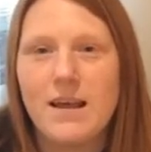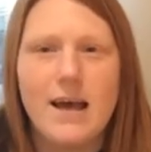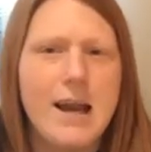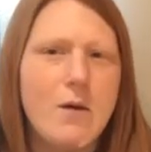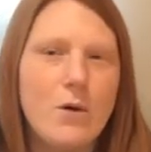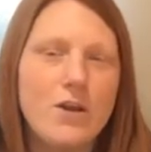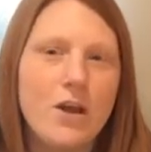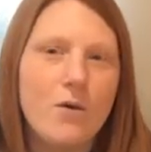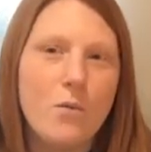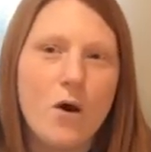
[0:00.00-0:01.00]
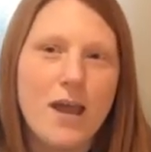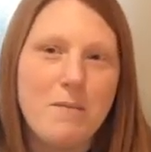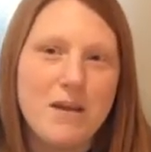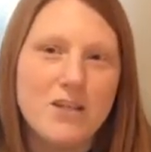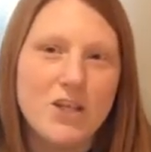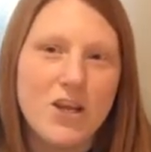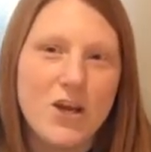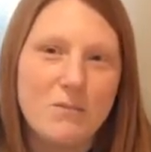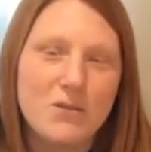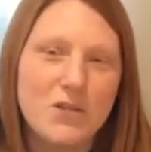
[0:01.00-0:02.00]
And I wonder what image
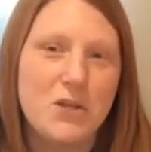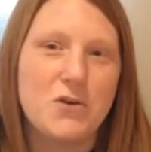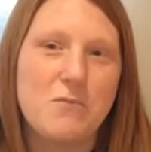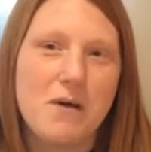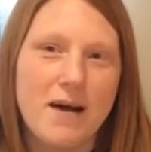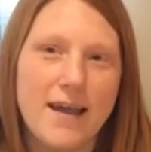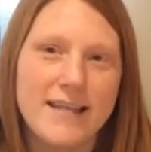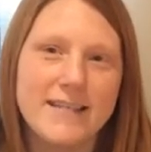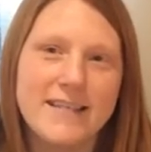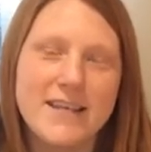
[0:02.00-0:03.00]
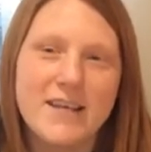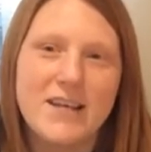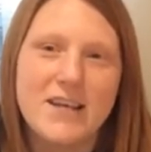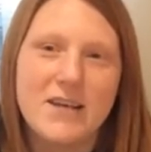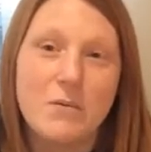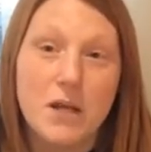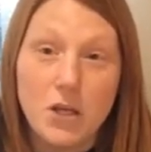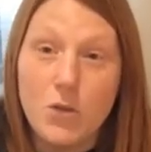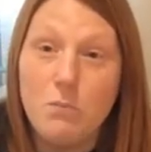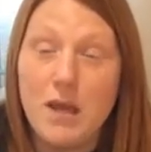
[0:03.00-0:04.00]
comes to your mind when
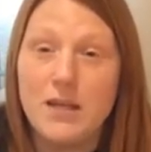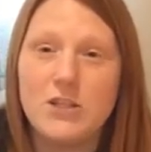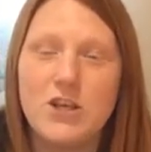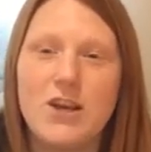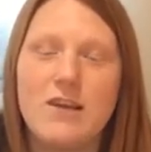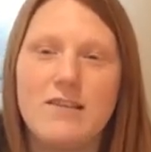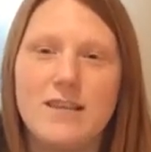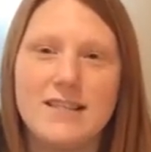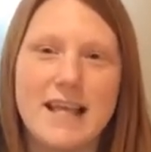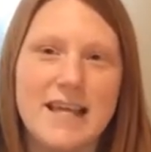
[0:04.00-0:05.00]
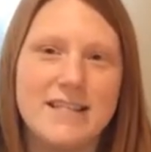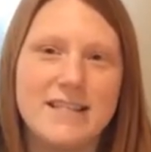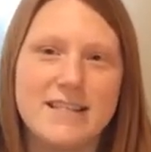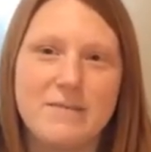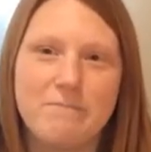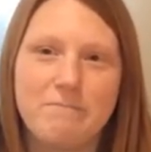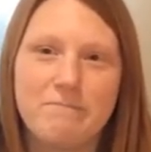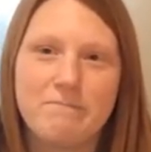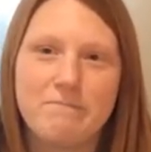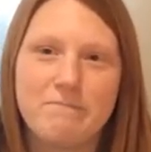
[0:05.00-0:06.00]
you picture the saints.
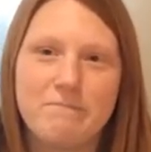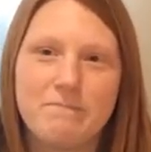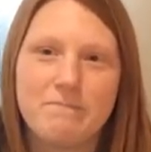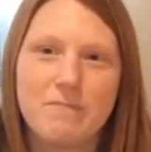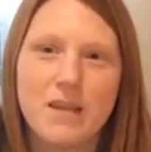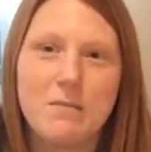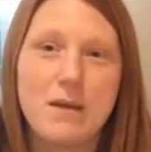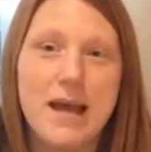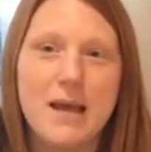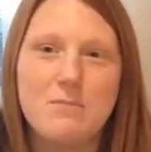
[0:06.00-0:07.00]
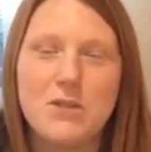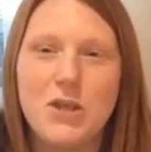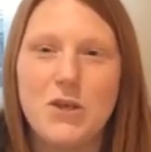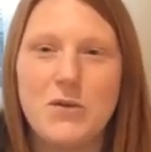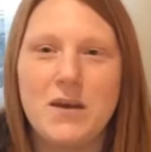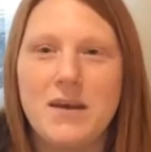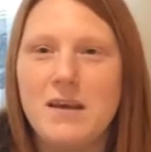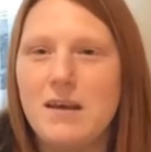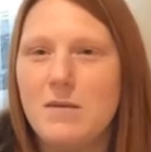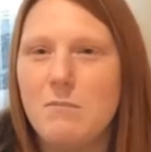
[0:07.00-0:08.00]
Perhaps you
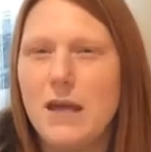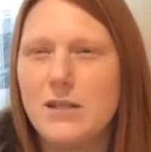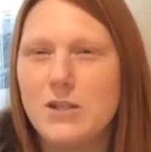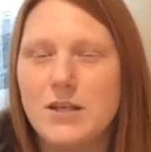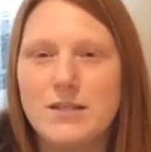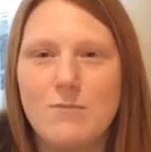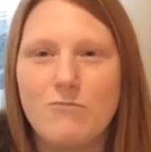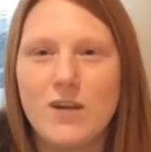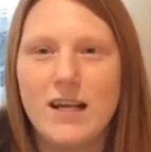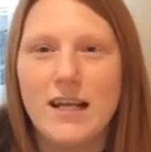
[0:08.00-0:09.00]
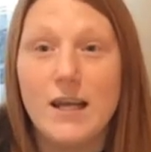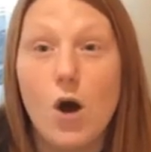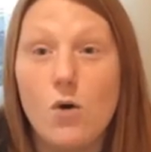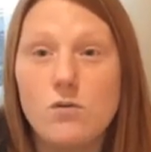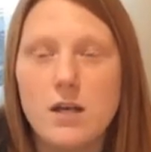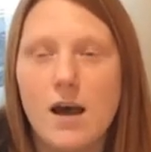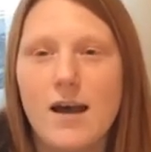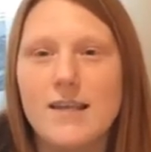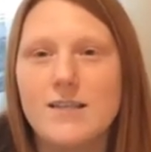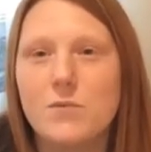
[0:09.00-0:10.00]
picture some really old
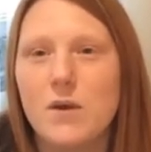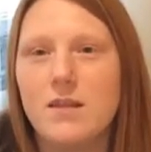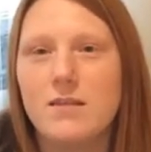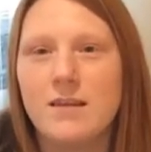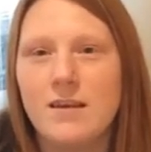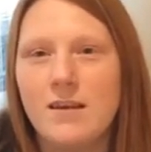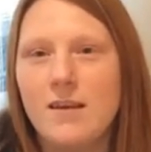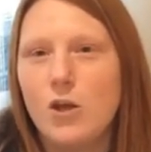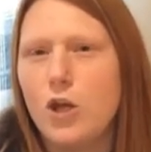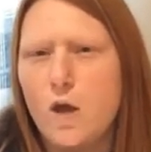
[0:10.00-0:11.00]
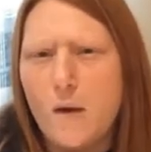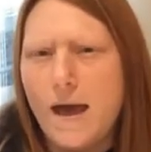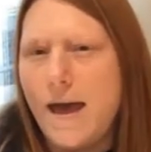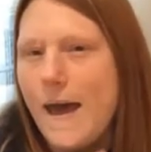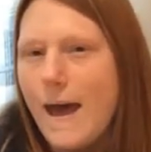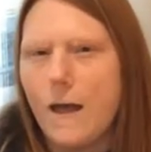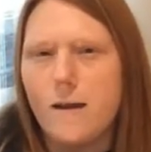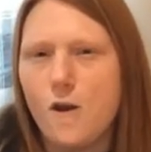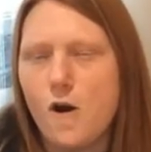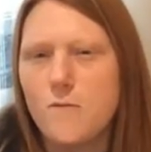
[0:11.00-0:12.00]
guys with no hair
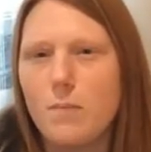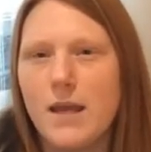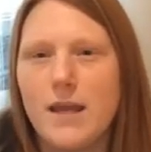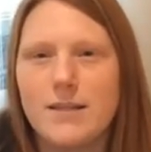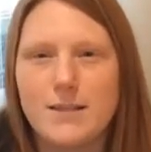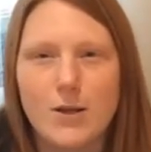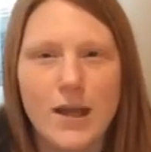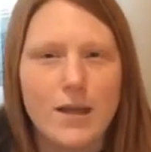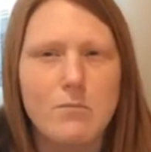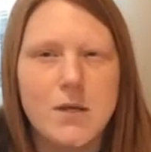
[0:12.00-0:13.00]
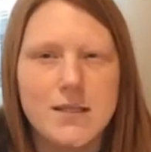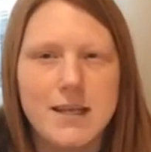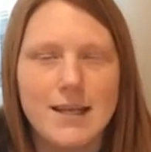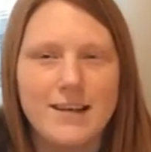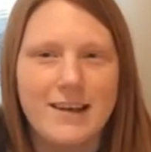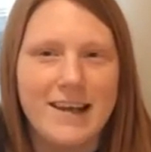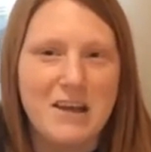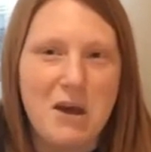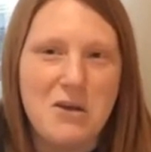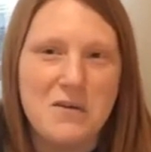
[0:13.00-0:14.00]
and long beards looking particularly
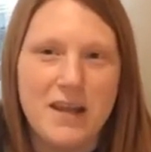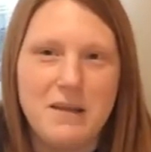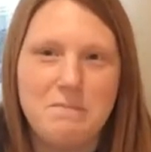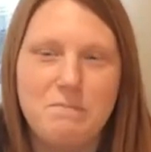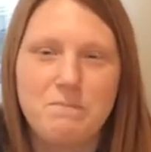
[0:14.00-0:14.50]
holy.